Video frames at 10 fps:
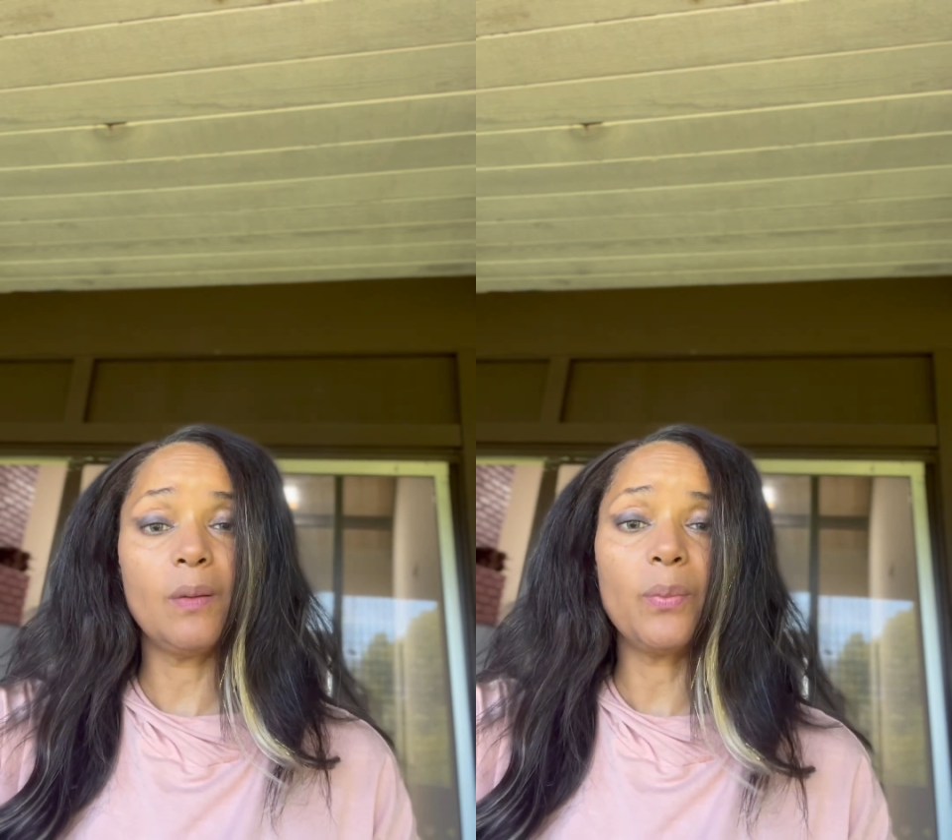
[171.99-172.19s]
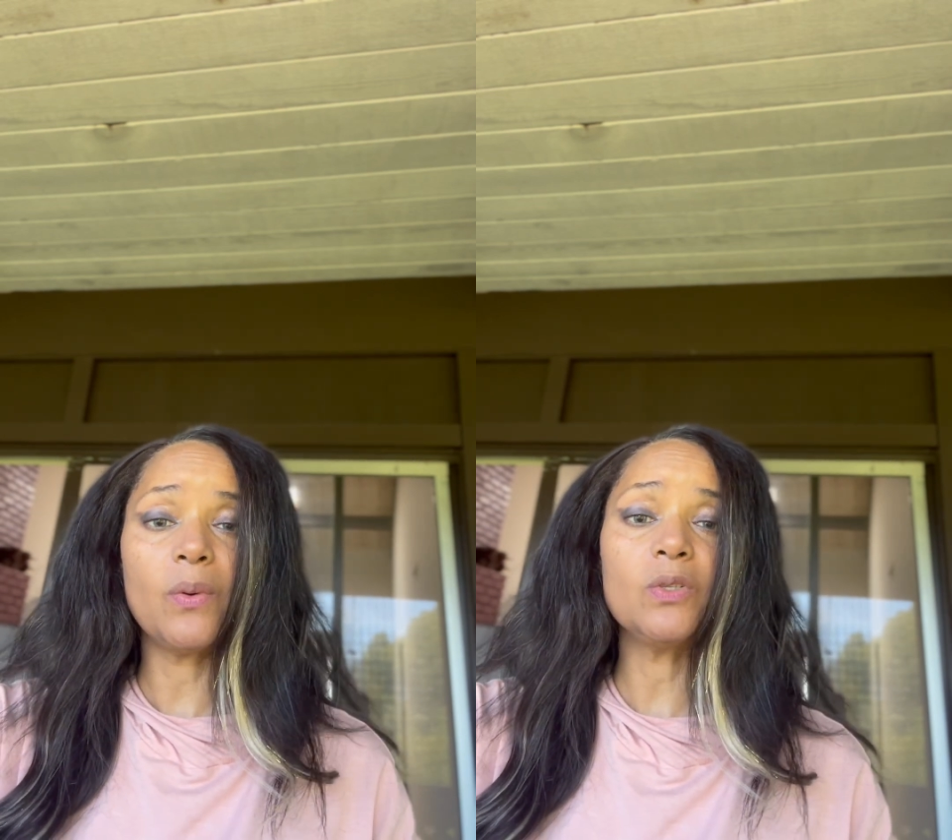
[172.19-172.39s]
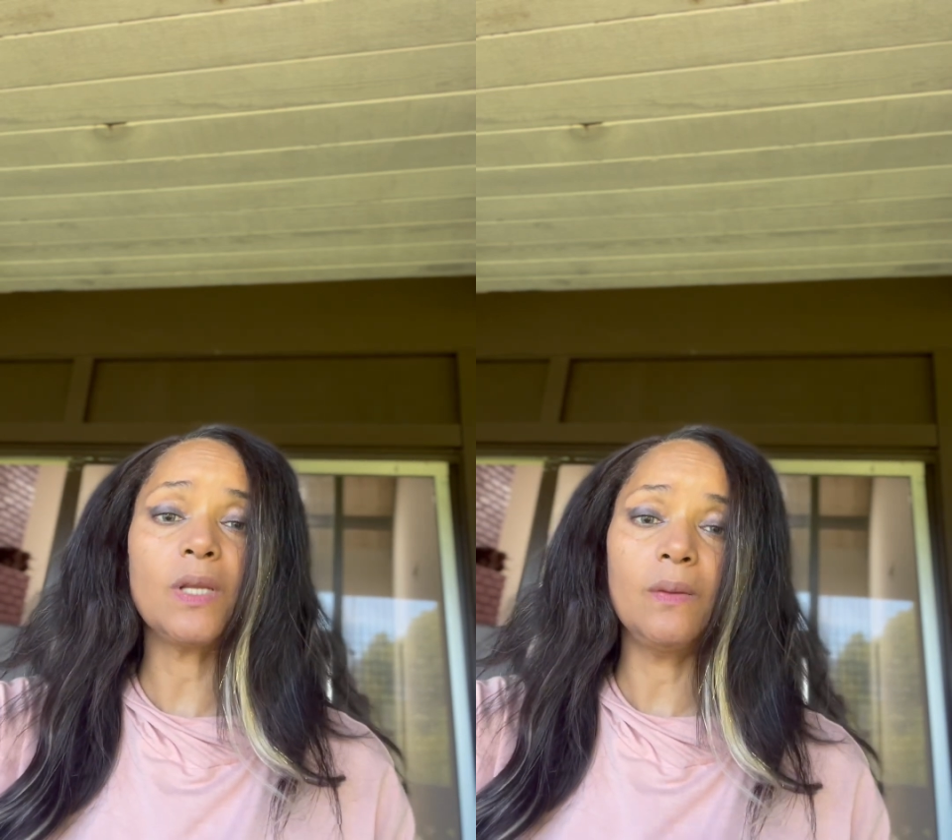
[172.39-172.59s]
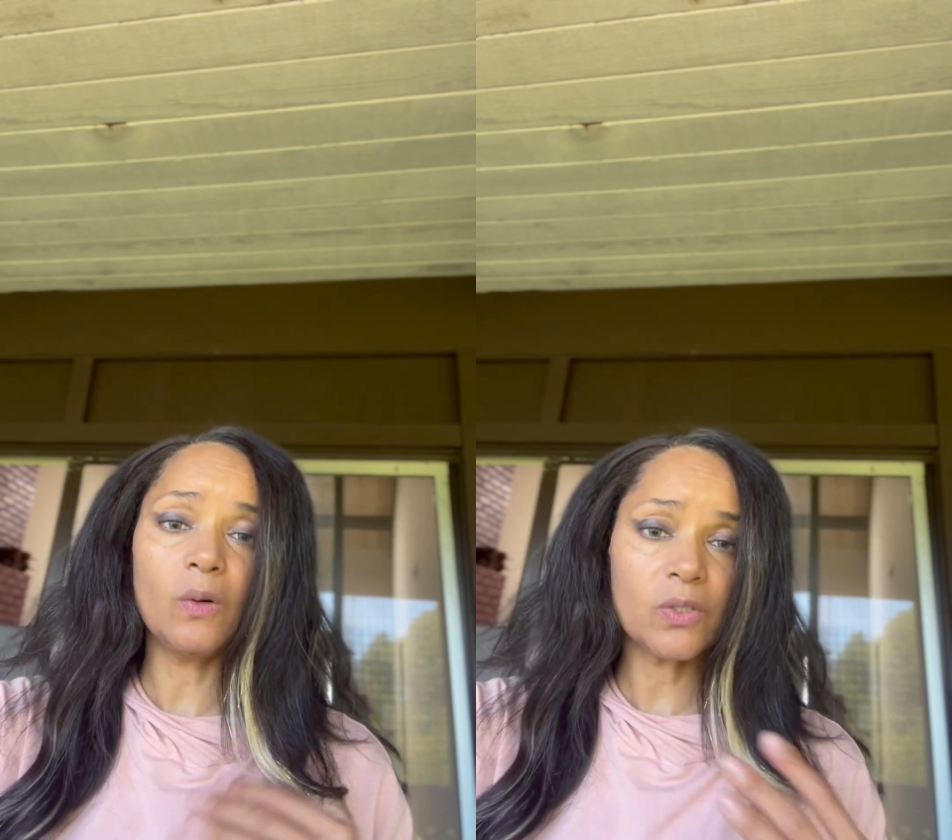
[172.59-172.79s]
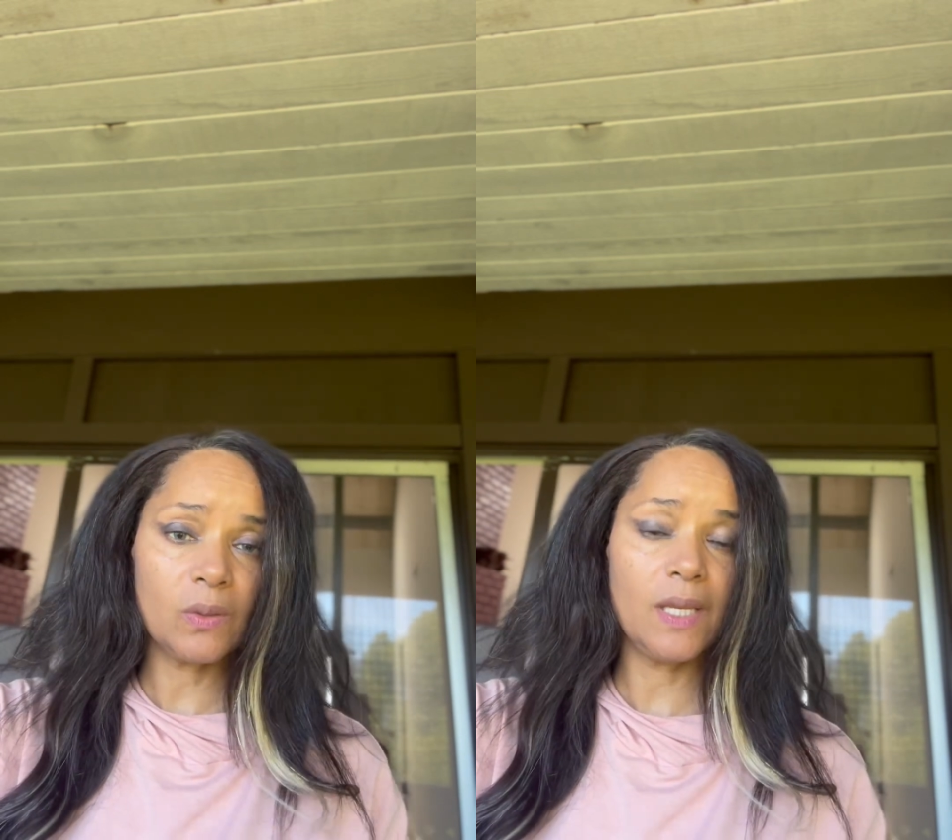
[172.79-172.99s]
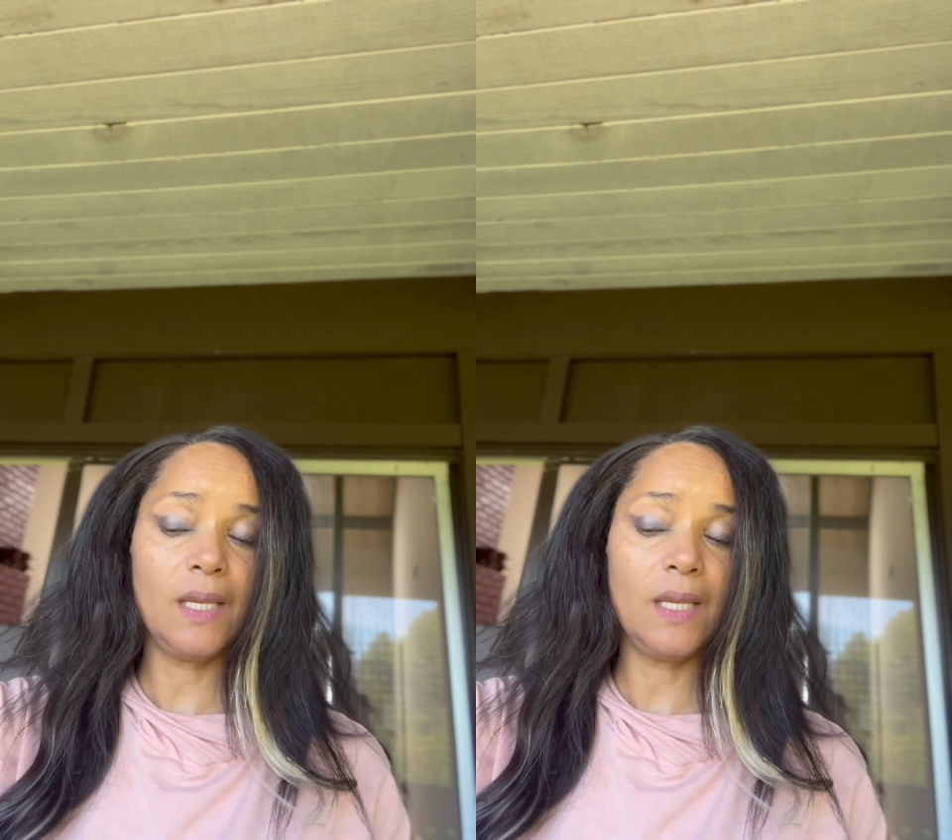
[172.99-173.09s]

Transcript: approach and also the